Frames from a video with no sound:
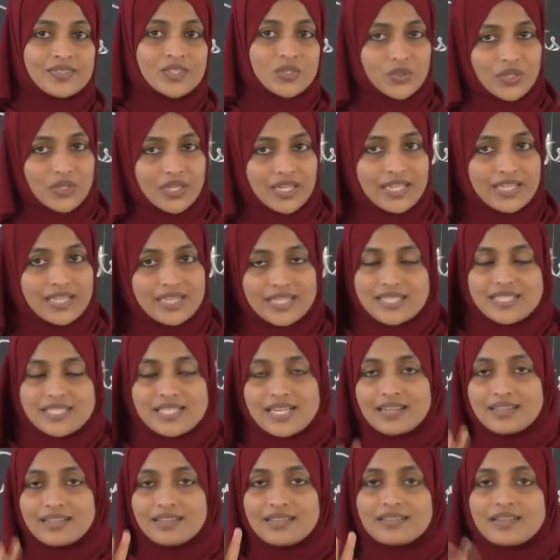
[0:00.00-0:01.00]
Okay, these
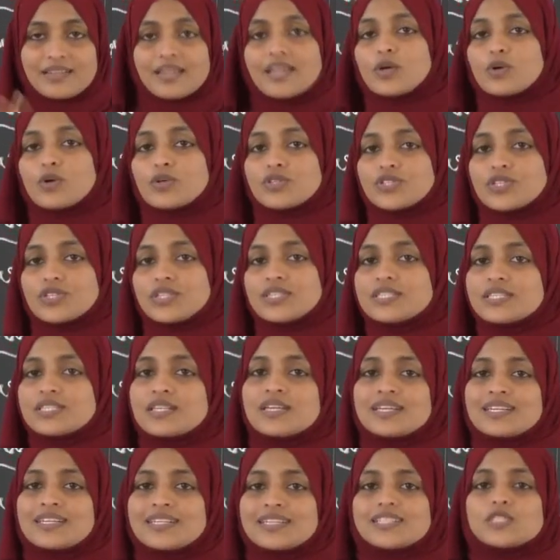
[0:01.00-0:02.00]
are the three questions.
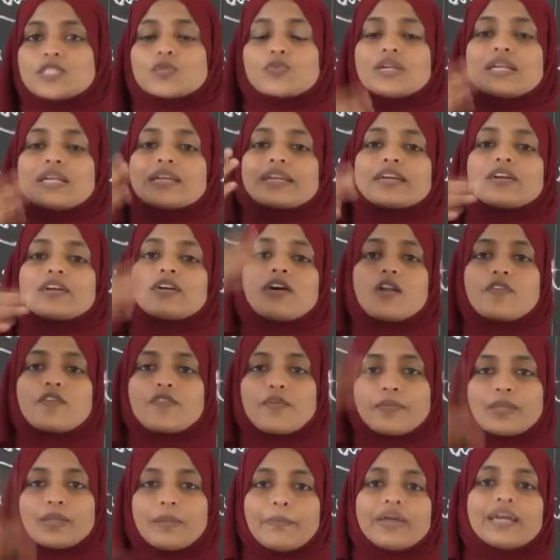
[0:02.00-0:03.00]
Next, we will recall
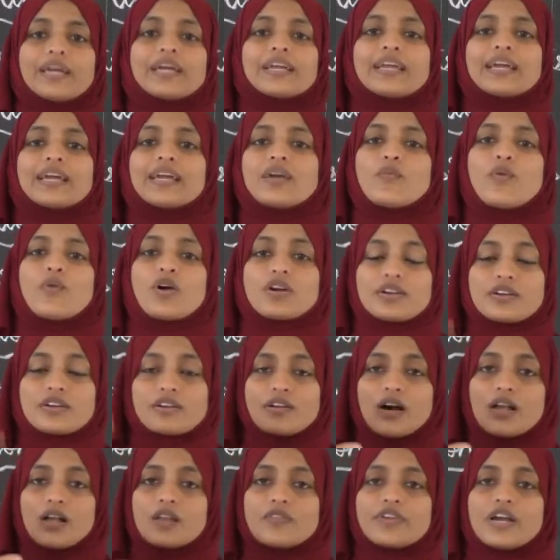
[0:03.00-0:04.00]
from the beginning what
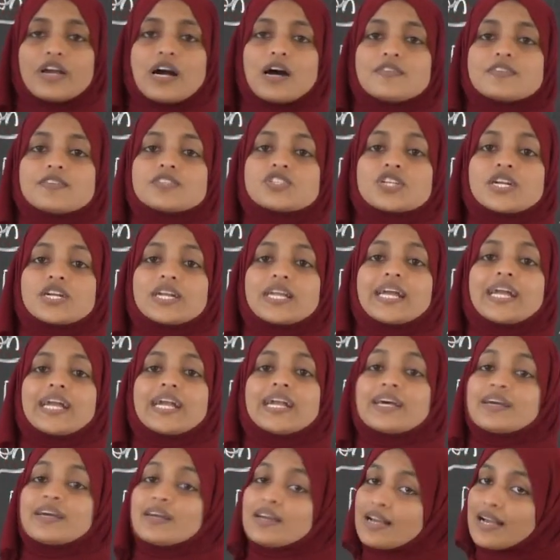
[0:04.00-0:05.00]
and all we have
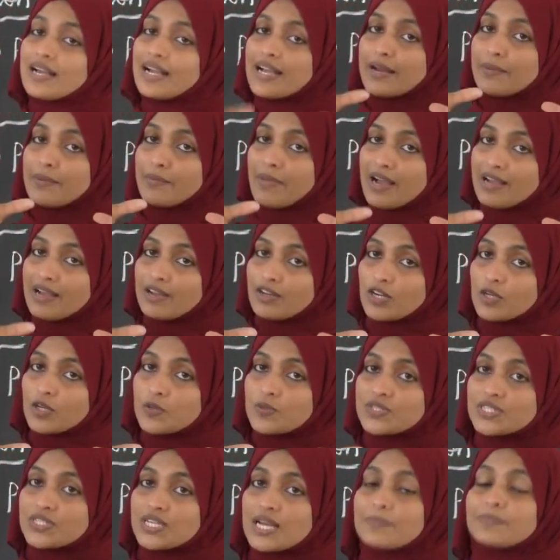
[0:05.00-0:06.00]
studied in
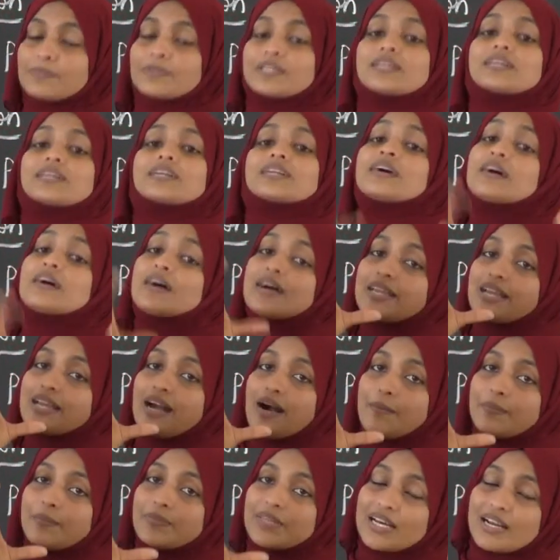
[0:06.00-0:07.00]
microbes chapter.
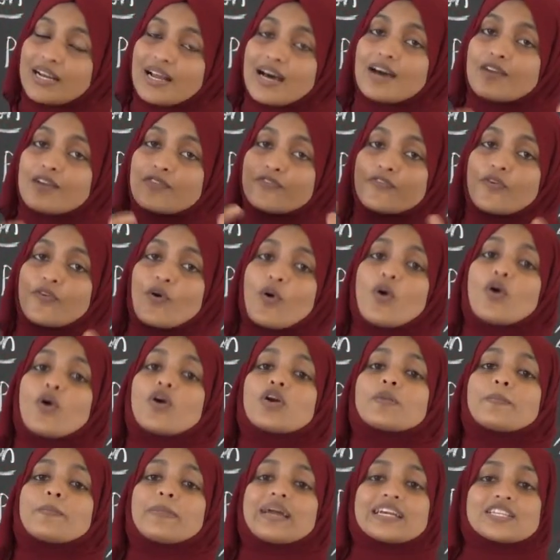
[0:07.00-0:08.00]
Yeah, there are
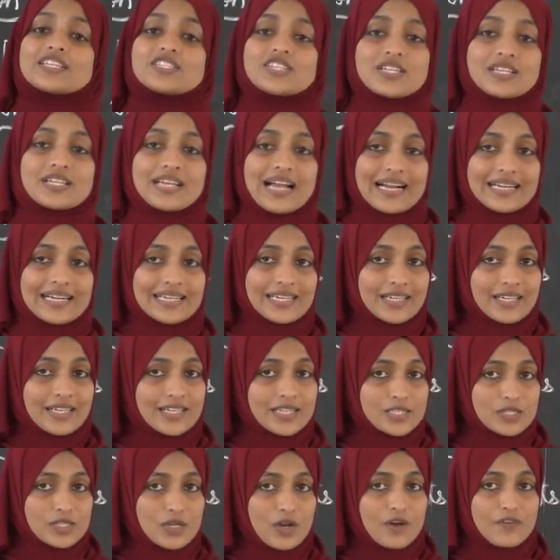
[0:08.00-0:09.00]
four major
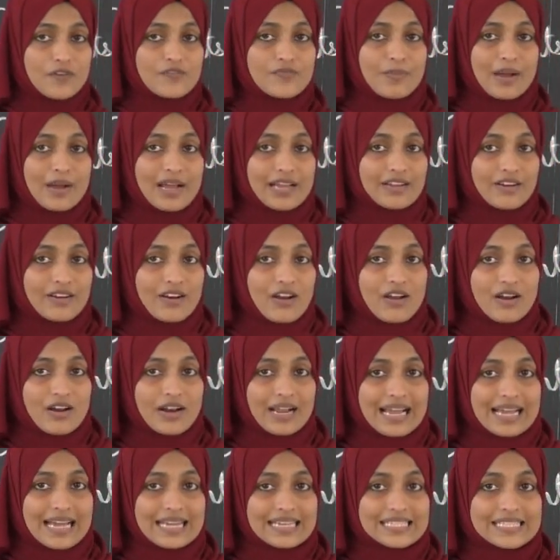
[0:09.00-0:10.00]
categories of
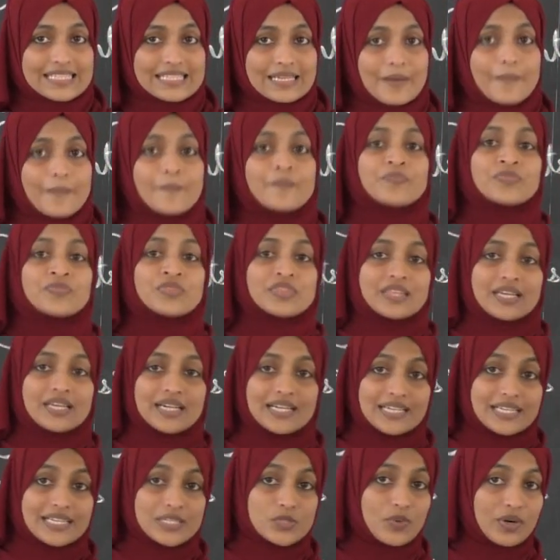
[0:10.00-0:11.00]
microorganism.
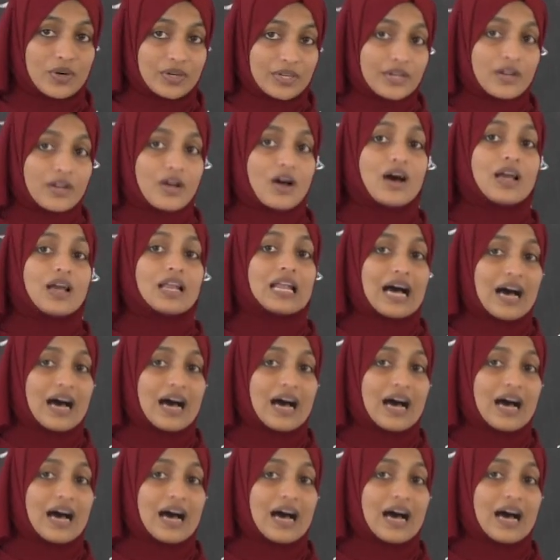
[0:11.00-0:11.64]
That is what and all?